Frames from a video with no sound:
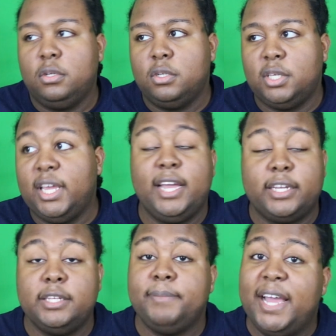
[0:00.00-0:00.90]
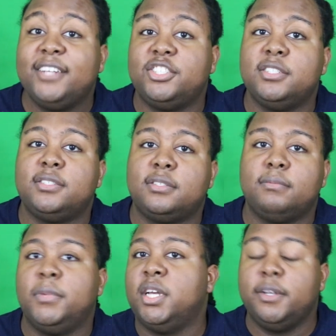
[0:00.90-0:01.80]
He had good matches,
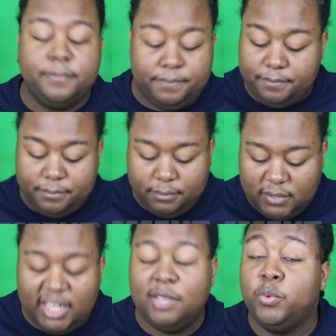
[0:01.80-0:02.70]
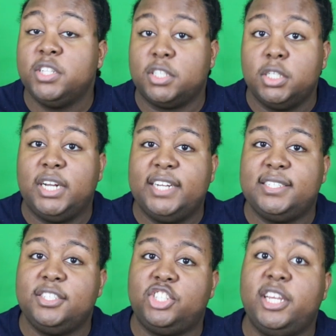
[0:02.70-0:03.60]
but... And he was a good
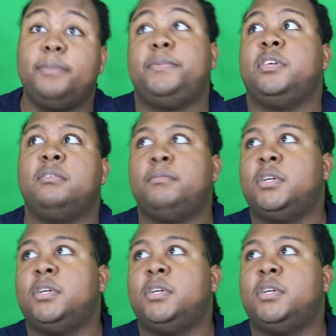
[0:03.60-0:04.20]
IC champion,